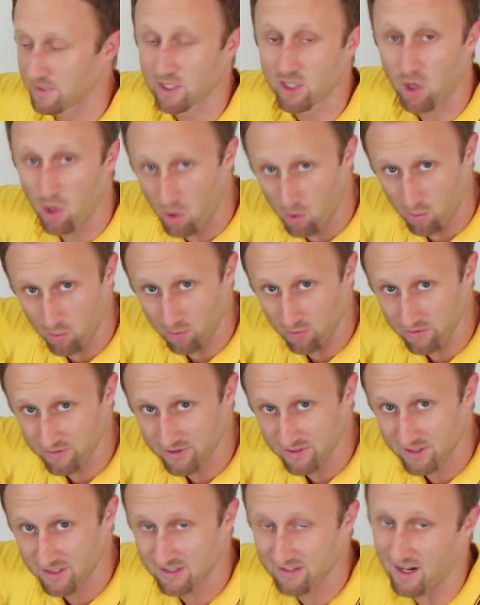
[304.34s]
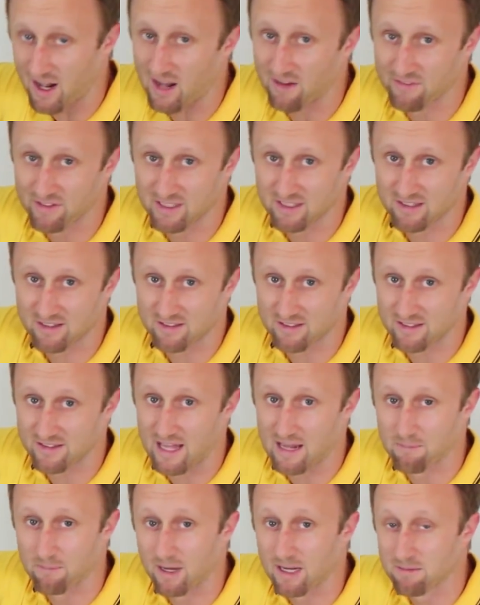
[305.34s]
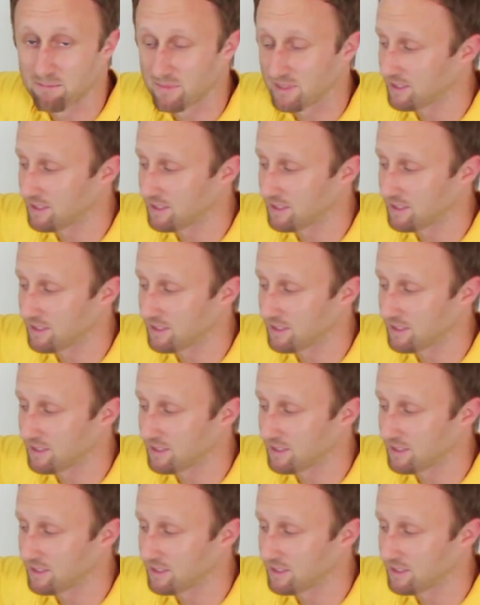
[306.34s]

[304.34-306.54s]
to be cold, because obviously that might